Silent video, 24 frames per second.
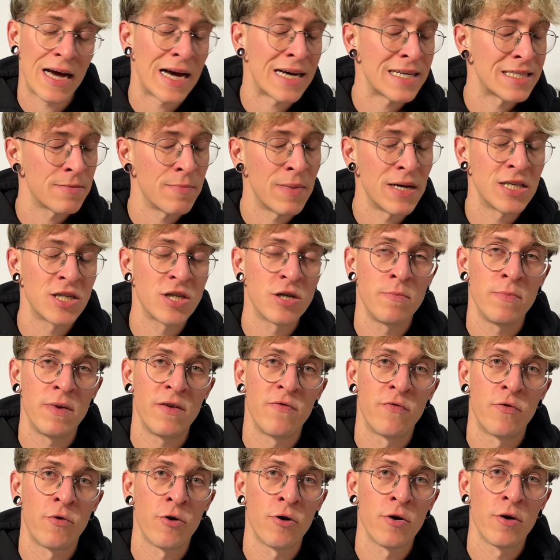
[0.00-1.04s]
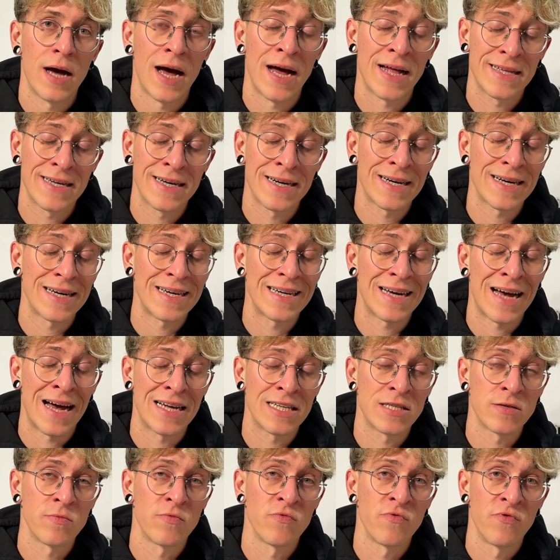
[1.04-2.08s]
As mentioned before, Edgar
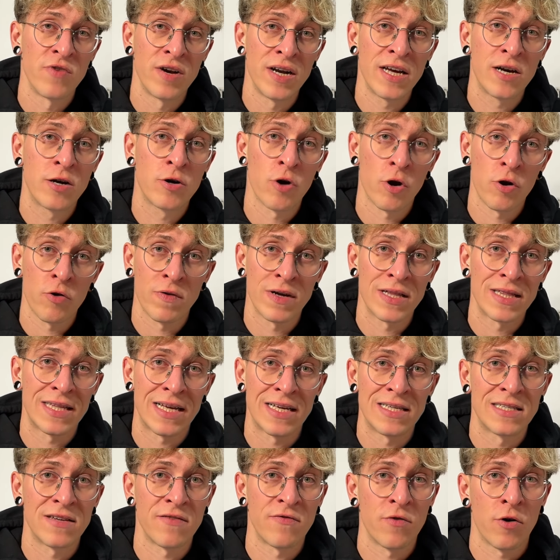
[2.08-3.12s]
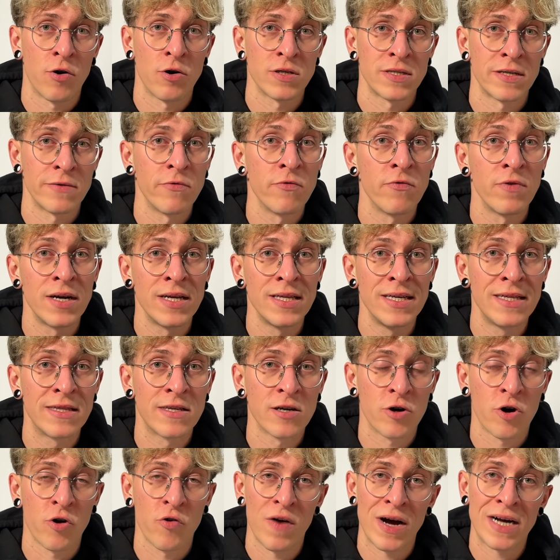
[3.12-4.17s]
has some really color intensive cards and we really need the
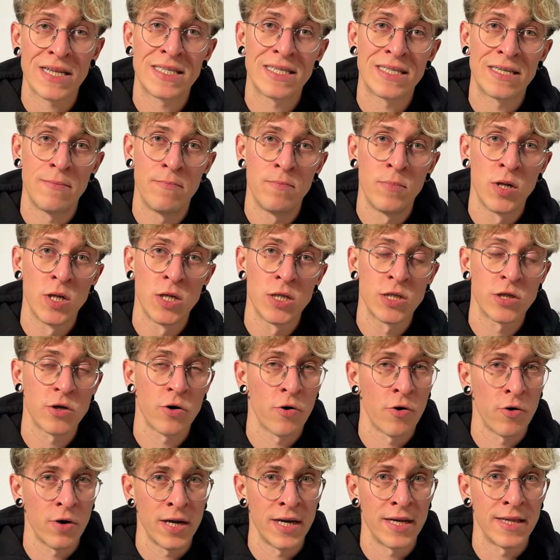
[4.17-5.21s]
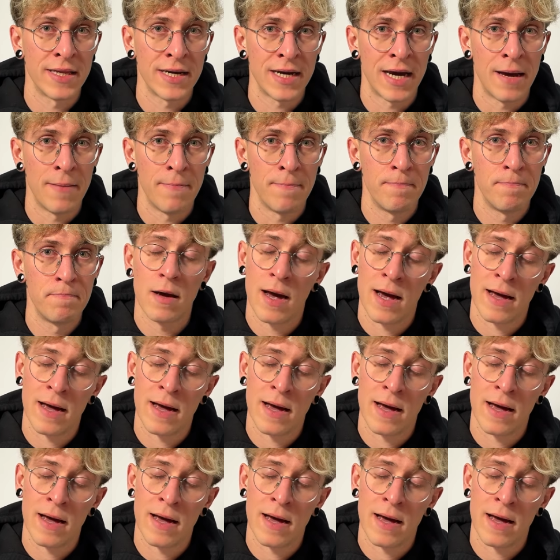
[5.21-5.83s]
correct symbols early in the game.